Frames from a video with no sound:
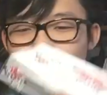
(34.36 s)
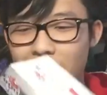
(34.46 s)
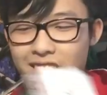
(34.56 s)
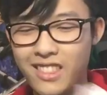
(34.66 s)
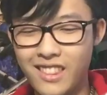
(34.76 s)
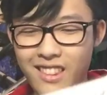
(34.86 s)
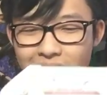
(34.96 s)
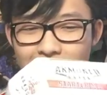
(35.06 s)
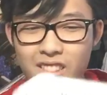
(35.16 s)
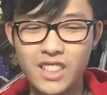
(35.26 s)
The
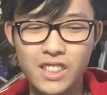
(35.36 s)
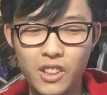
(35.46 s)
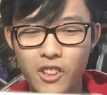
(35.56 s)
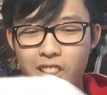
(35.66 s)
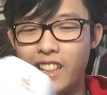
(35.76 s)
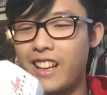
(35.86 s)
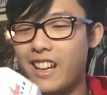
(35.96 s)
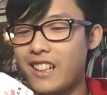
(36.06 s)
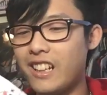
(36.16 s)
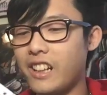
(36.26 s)
only, just looking
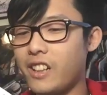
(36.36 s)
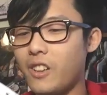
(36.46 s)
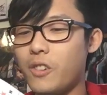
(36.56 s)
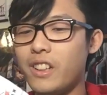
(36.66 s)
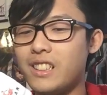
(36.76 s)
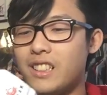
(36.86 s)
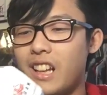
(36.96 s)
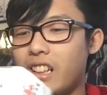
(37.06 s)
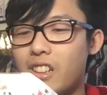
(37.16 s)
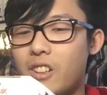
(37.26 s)
at it, I can
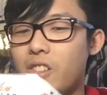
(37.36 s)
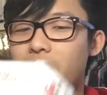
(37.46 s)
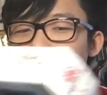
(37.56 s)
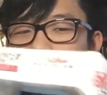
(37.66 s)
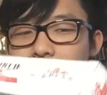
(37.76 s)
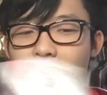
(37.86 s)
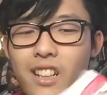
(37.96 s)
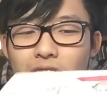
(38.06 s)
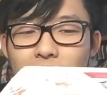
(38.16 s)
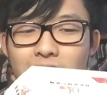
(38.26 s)
already
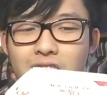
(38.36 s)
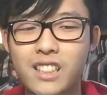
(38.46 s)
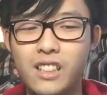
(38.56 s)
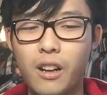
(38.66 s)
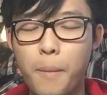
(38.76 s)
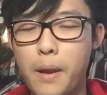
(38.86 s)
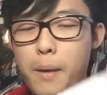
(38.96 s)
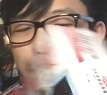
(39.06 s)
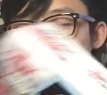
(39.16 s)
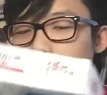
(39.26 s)
tell this is gonna
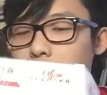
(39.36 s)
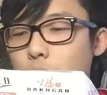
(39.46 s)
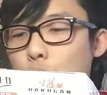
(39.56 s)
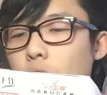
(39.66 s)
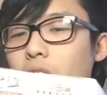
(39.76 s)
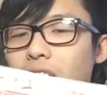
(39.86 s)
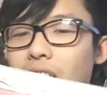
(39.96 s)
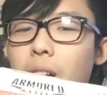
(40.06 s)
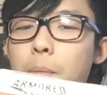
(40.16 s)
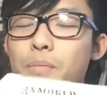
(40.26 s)
be a pretty cool
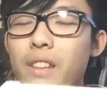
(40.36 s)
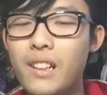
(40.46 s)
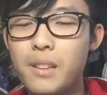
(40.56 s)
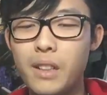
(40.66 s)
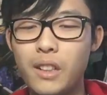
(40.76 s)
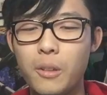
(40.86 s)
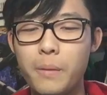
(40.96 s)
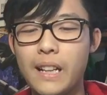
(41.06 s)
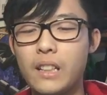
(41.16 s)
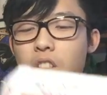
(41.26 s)

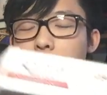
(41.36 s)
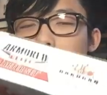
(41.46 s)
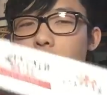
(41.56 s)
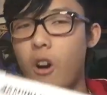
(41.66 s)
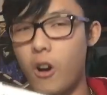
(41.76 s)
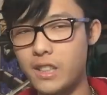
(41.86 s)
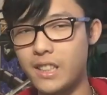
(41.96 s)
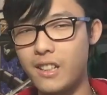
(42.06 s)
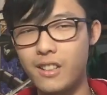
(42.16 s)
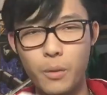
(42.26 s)
pack. There's gonna be cards
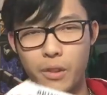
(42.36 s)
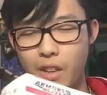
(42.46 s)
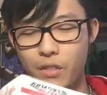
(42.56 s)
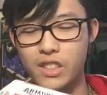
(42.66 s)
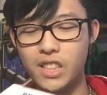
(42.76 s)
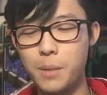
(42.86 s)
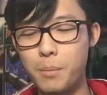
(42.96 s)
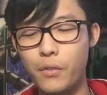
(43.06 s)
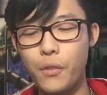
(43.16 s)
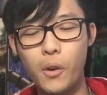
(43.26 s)
in here that we've never
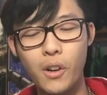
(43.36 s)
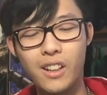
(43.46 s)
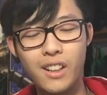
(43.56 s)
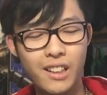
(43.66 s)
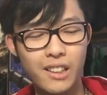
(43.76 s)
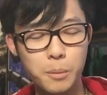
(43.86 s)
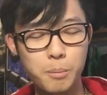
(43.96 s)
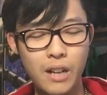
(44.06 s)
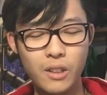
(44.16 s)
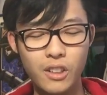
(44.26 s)
seen before, and there's
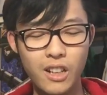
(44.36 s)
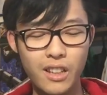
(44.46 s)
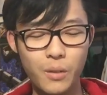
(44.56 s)
Bakugan